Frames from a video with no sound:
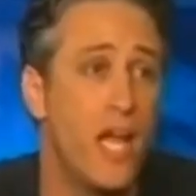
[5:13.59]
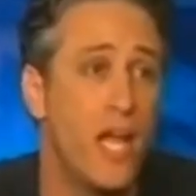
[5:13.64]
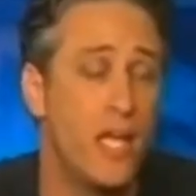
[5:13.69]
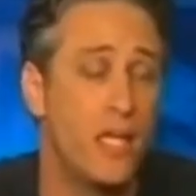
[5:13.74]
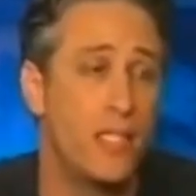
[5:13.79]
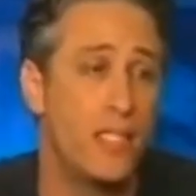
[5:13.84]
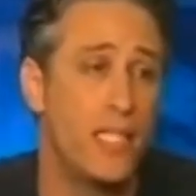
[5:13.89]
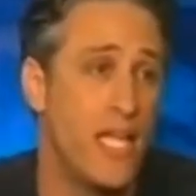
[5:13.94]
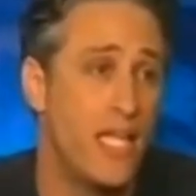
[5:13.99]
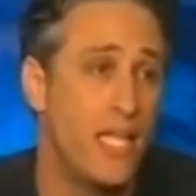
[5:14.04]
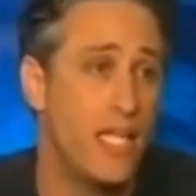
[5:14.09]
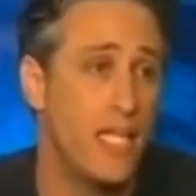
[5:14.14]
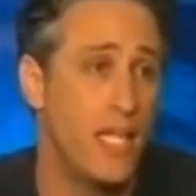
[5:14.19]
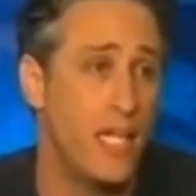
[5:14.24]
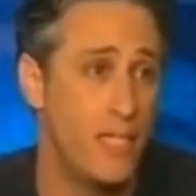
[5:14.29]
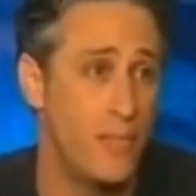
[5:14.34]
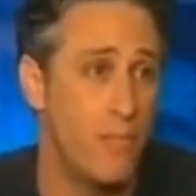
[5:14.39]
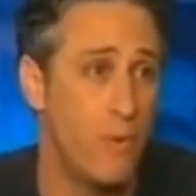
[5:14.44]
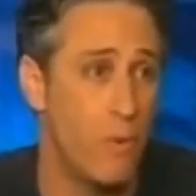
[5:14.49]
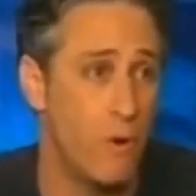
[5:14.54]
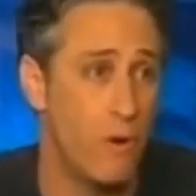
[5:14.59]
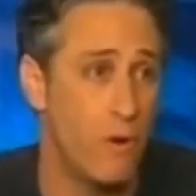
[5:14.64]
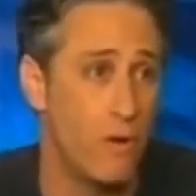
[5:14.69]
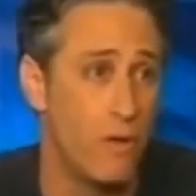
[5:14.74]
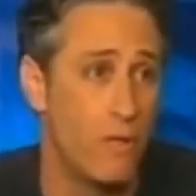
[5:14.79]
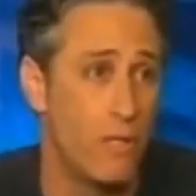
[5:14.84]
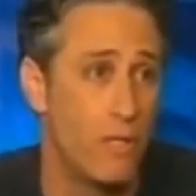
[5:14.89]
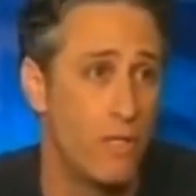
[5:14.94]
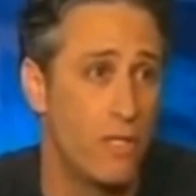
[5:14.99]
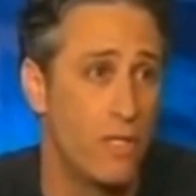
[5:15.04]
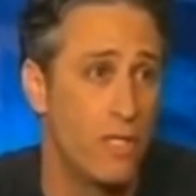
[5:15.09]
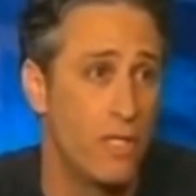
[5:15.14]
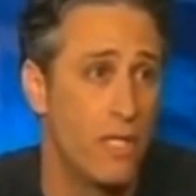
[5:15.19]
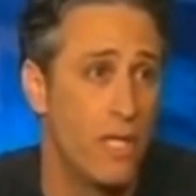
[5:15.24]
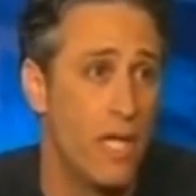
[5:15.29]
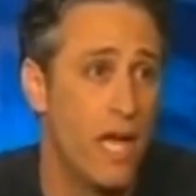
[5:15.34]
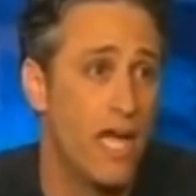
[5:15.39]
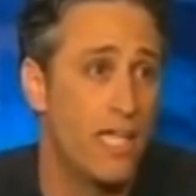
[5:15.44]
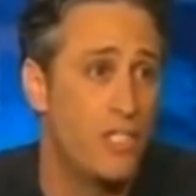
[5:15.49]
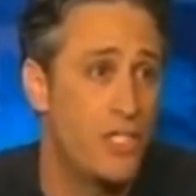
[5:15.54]
cannot take it anymore.
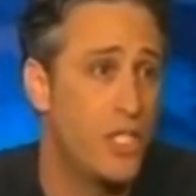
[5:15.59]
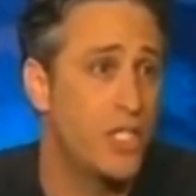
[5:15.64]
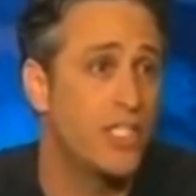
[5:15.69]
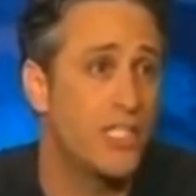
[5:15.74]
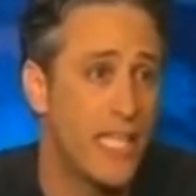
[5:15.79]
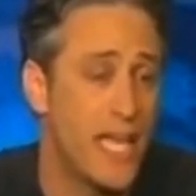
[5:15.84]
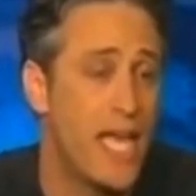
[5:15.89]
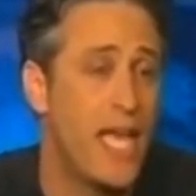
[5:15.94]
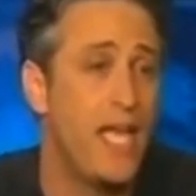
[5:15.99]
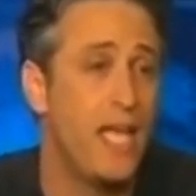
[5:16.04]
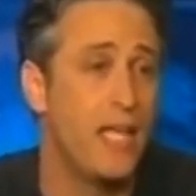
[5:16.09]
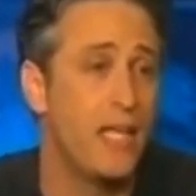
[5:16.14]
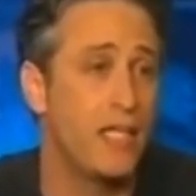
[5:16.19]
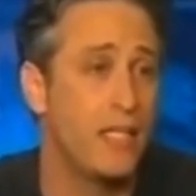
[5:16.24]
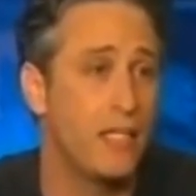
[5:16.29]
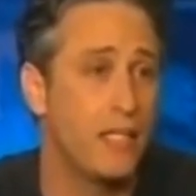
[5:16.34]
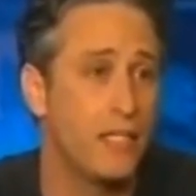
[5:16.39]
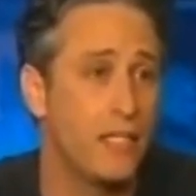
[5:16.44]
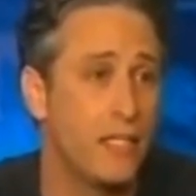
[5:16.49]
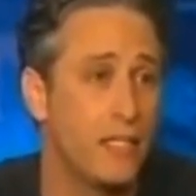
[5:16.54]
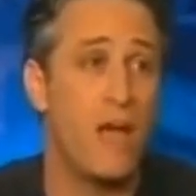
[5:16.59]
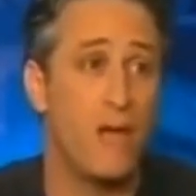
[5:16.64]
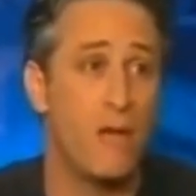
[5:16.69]
I just can't.